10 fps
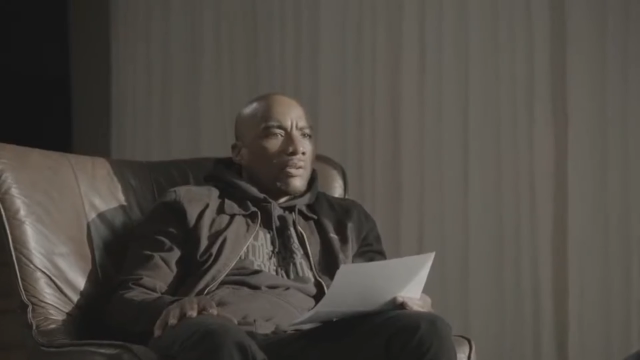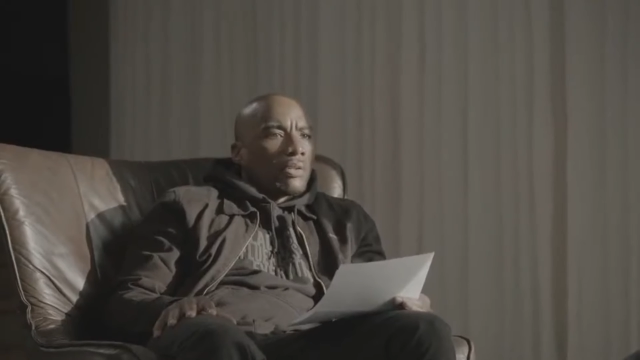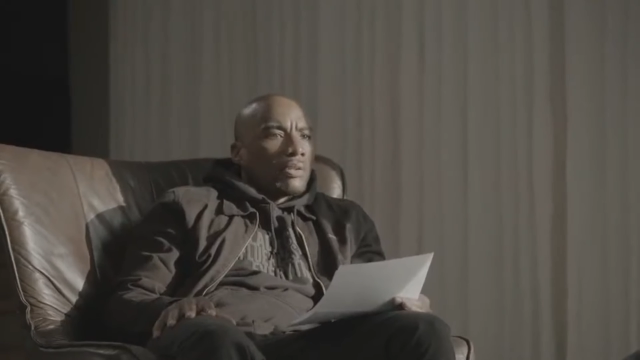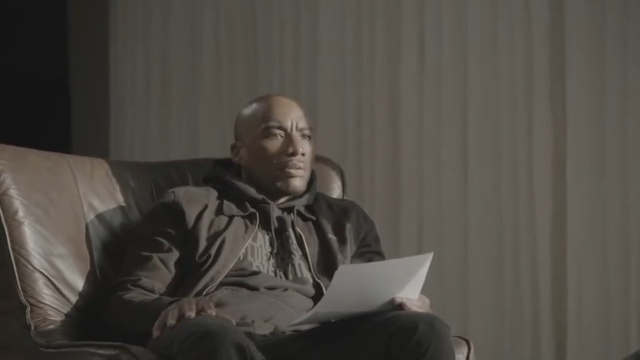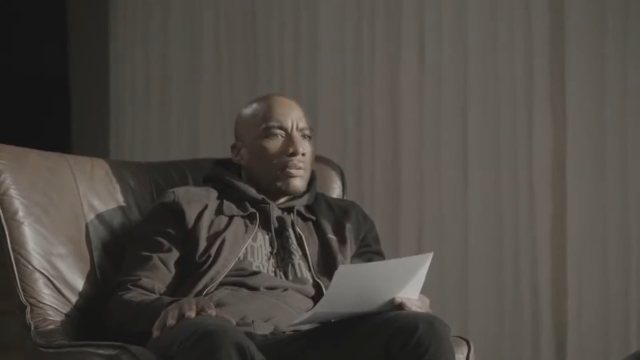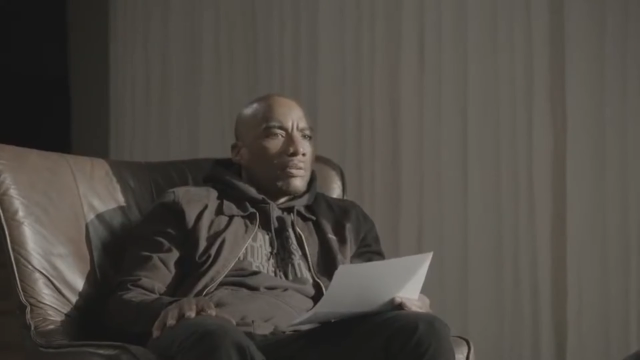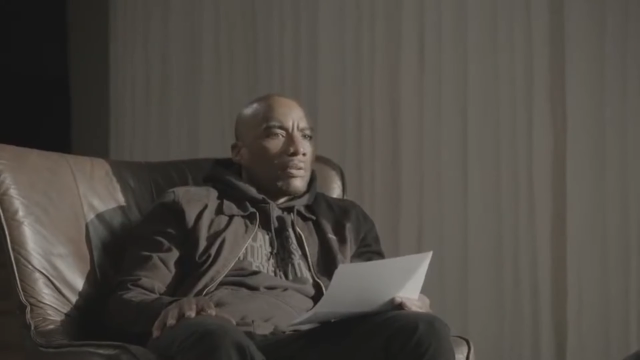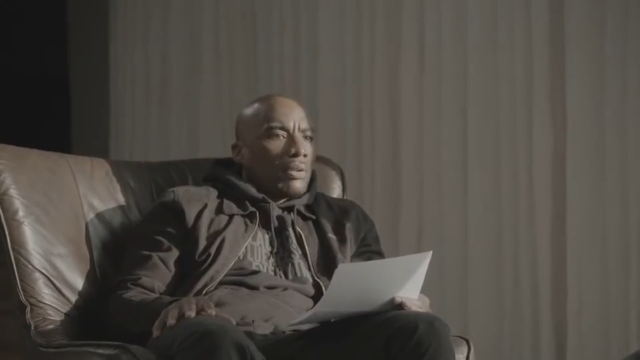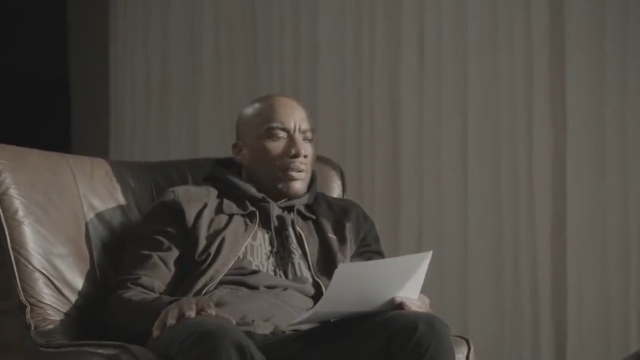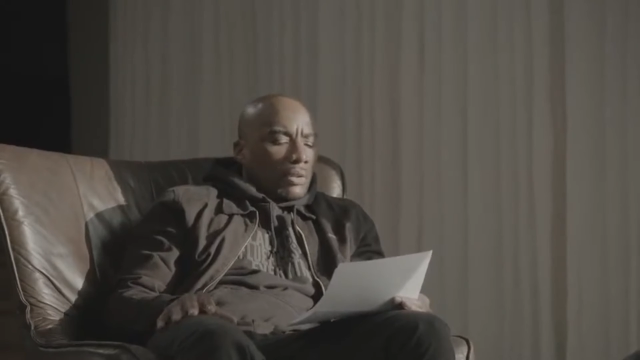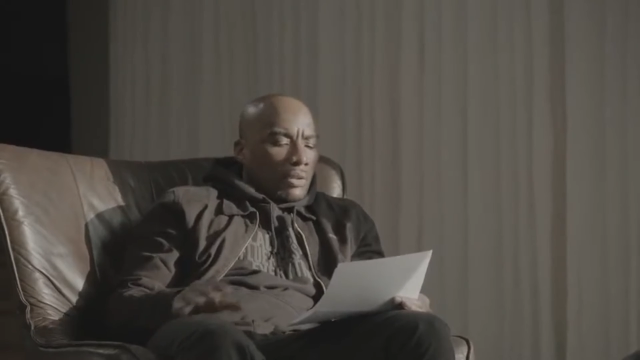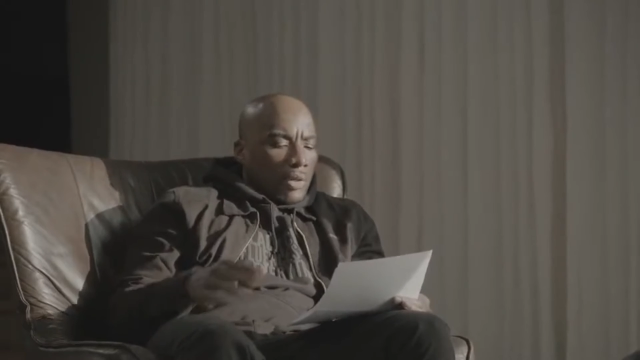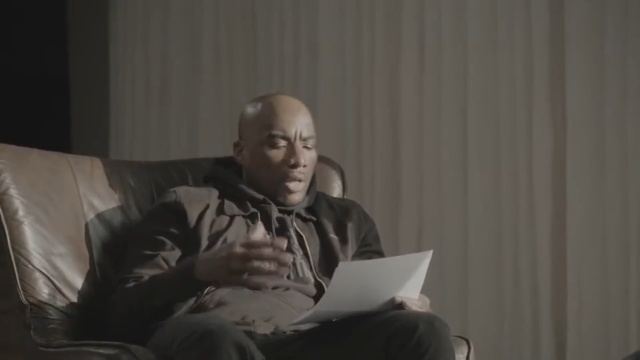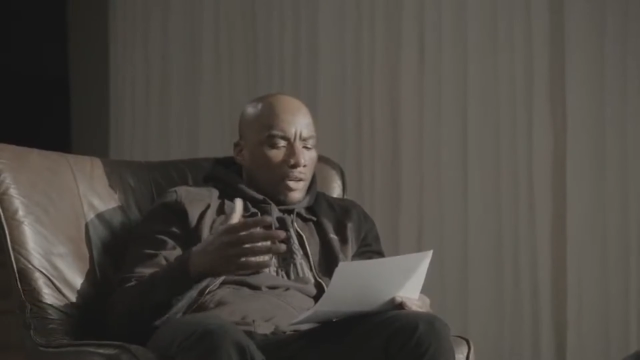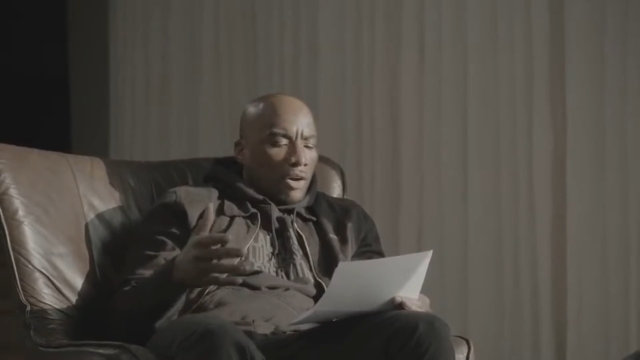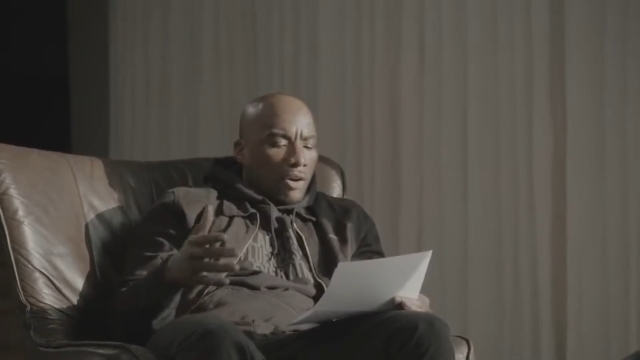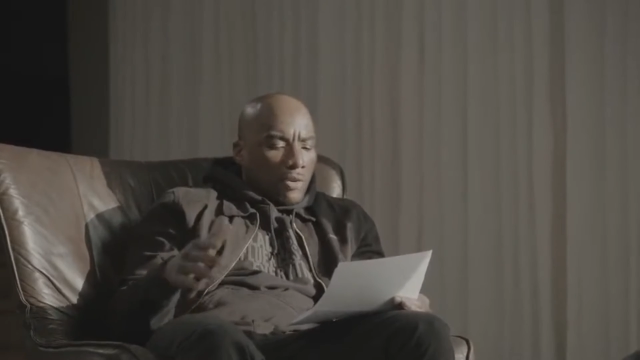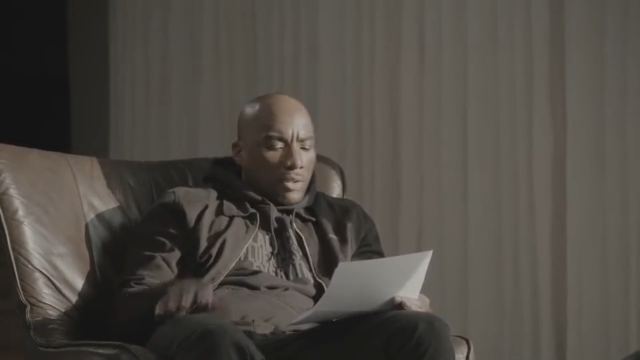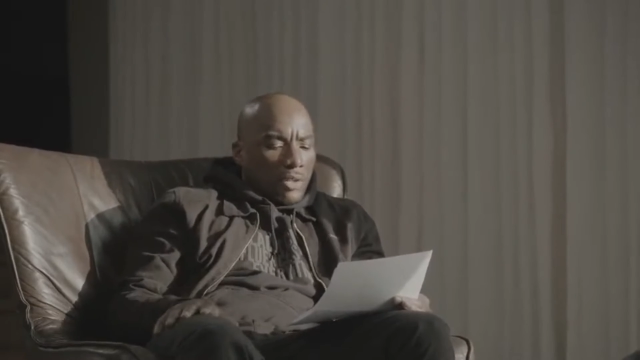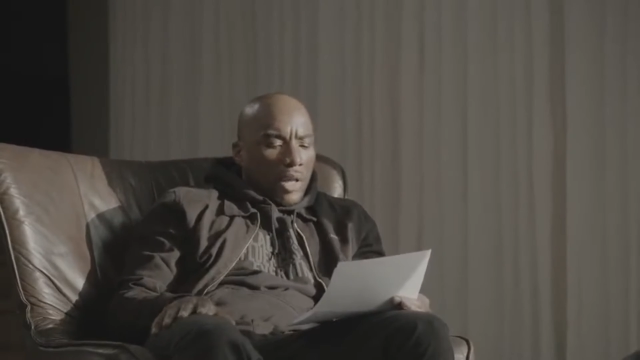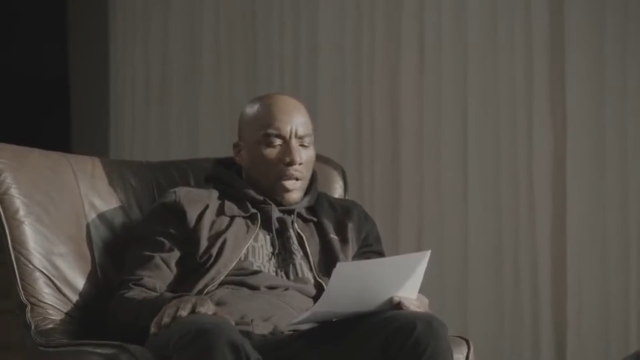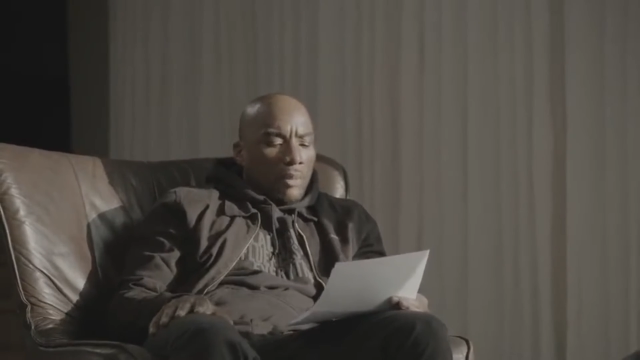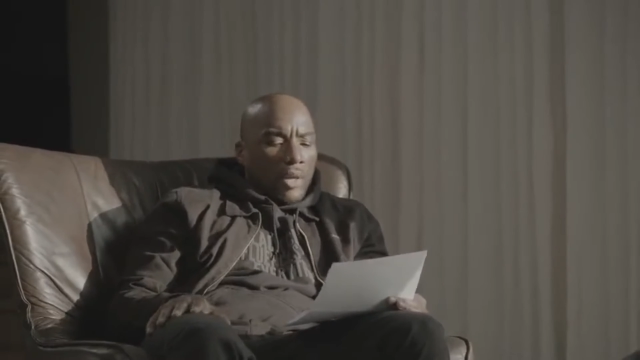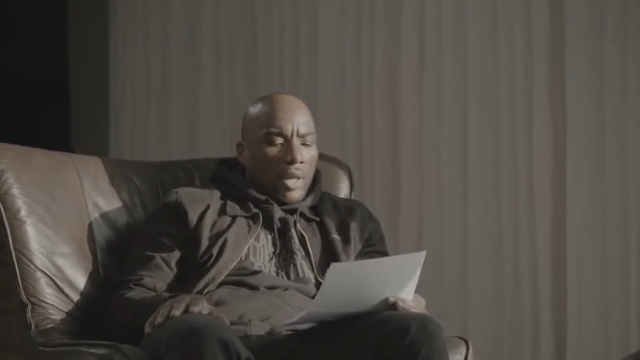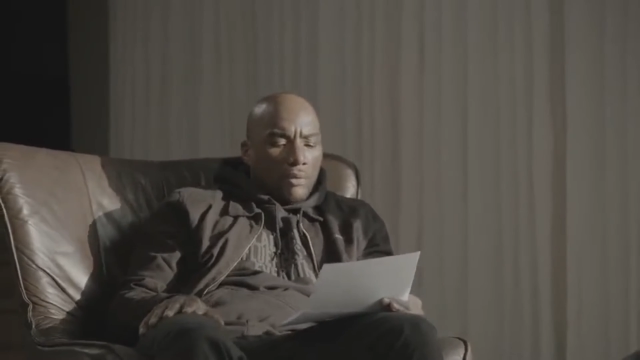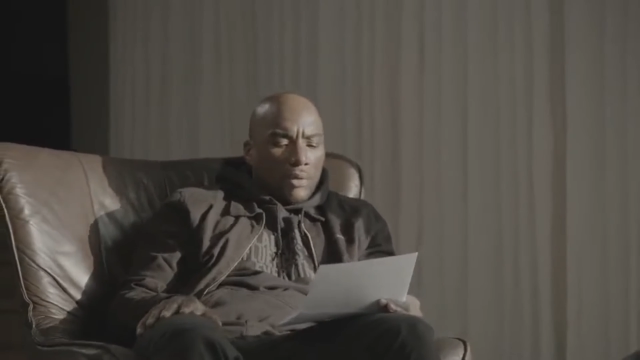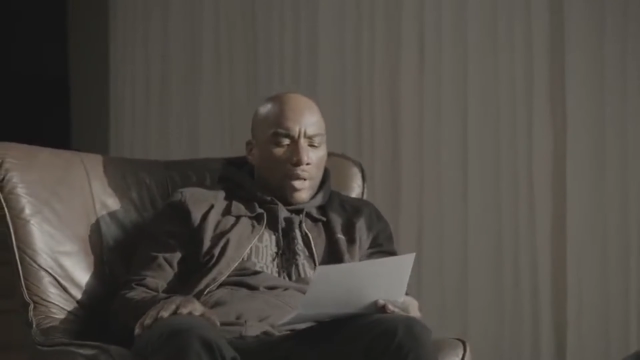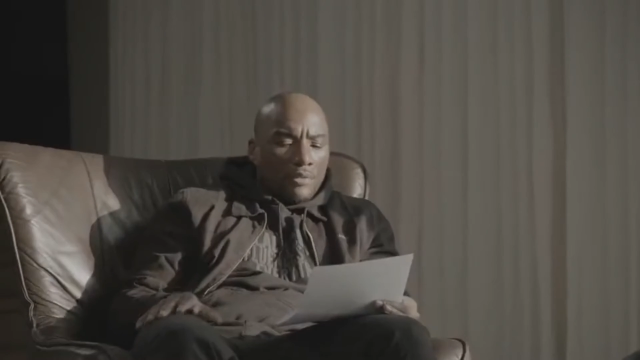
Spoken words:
lyrics, you know, that encourage this kind of behavior.